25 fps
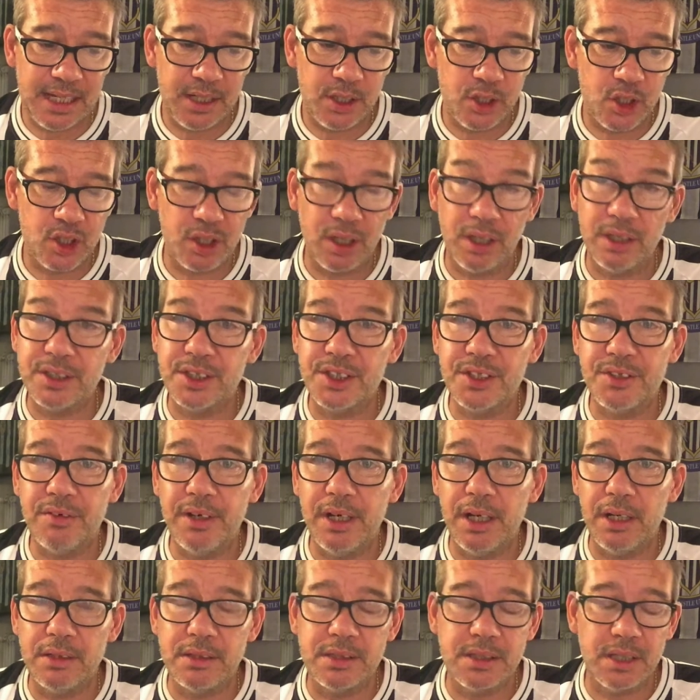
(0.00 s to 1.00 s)
shots, 3
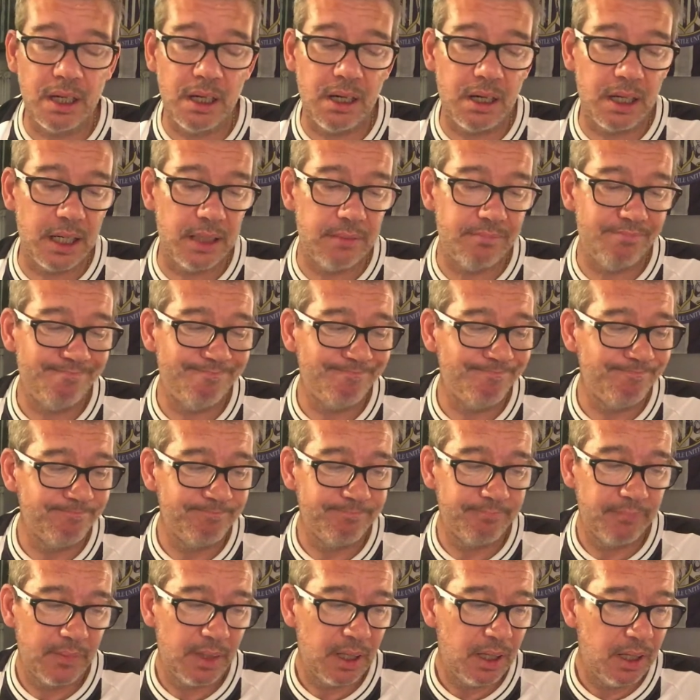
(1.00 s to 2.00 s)
on target,
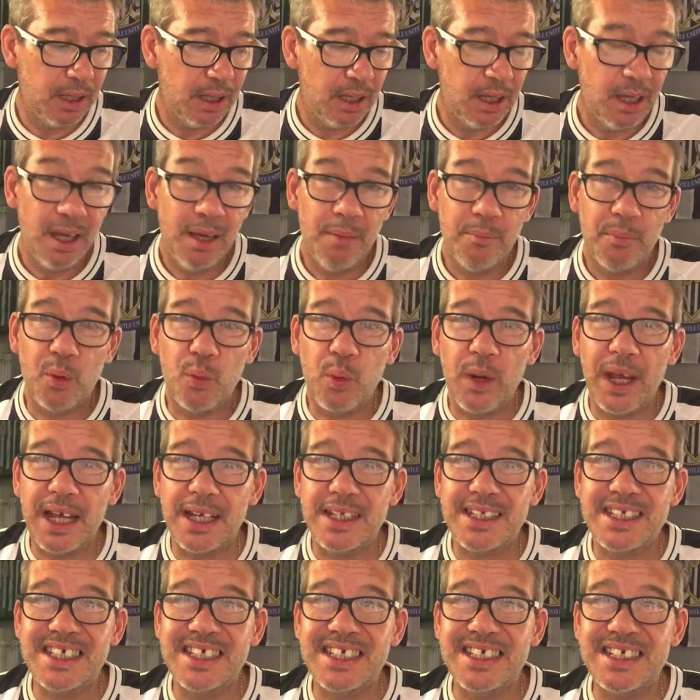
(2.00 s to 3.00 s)
but we had
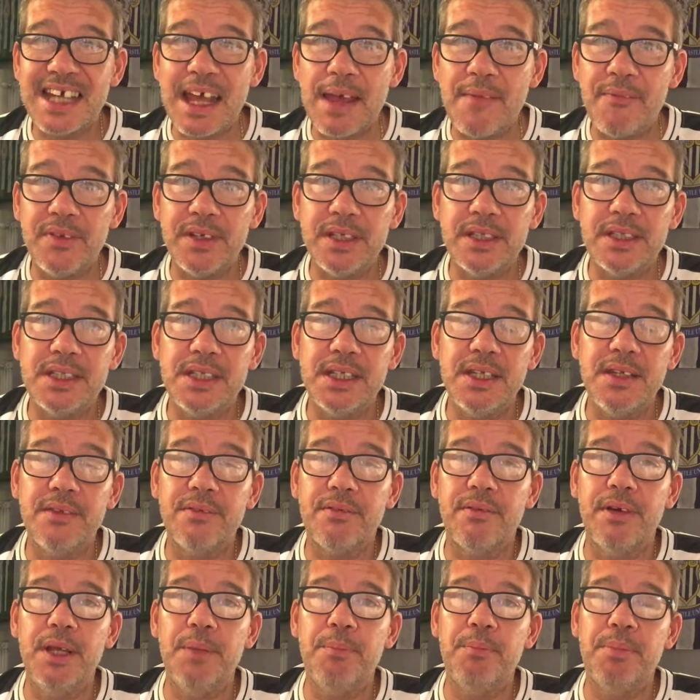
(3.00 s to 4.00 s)

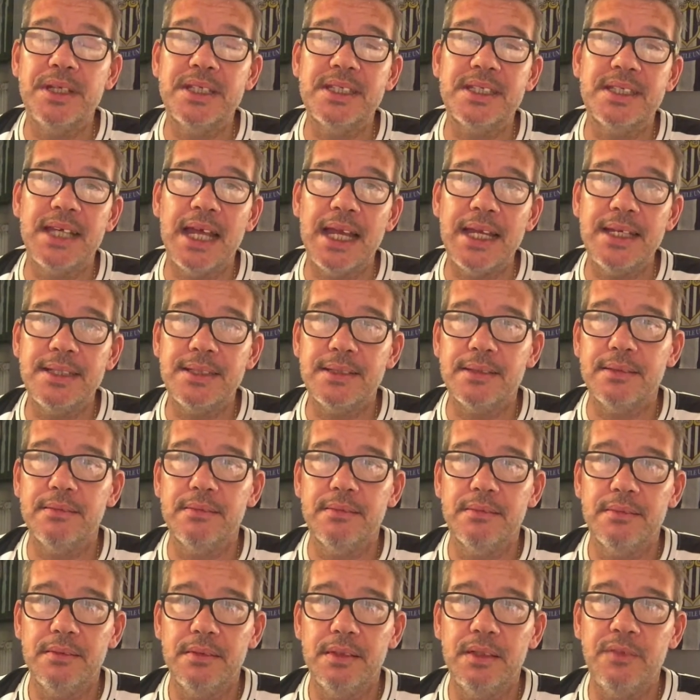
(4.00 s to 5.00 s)
73%
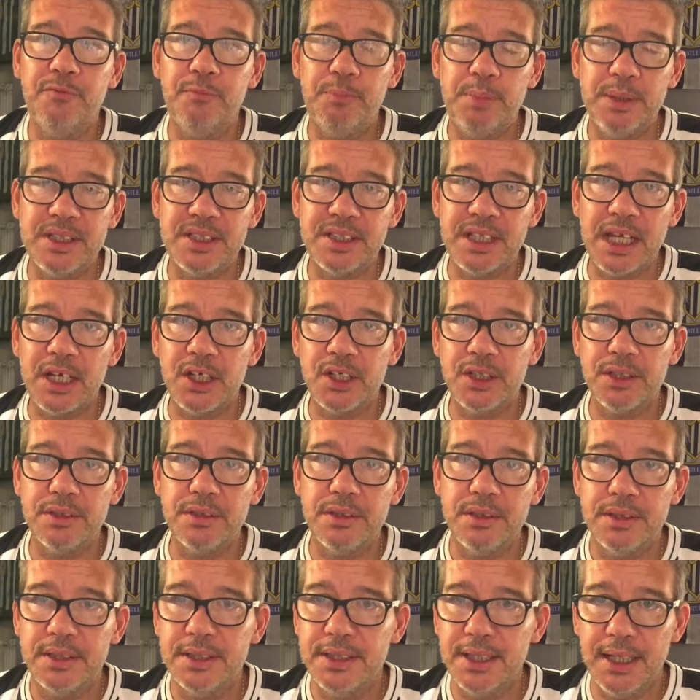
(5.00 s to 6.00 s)
of
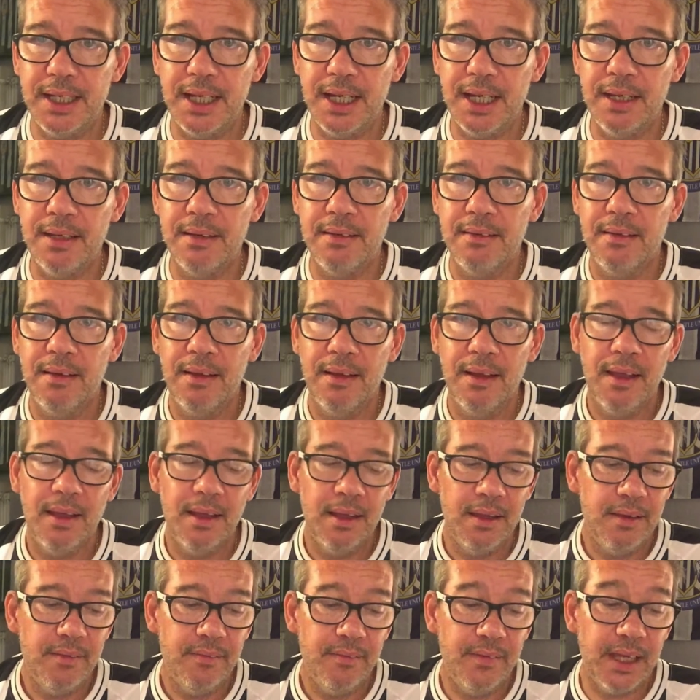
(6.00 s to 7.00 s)
possession today.
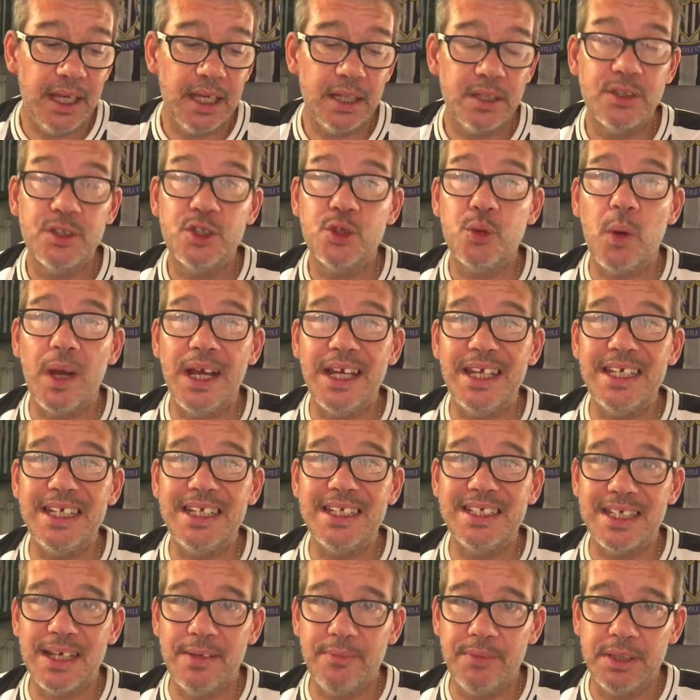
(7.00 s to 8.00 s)
They had
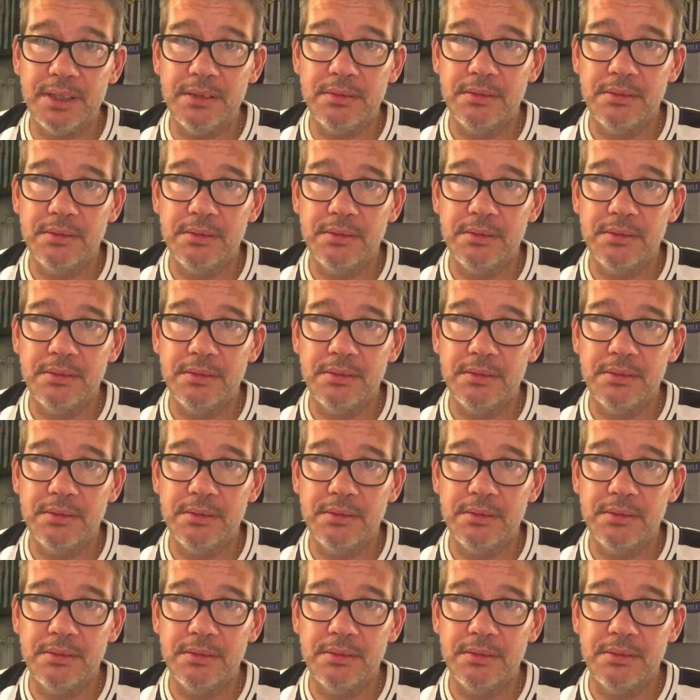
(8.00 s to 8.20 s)
27,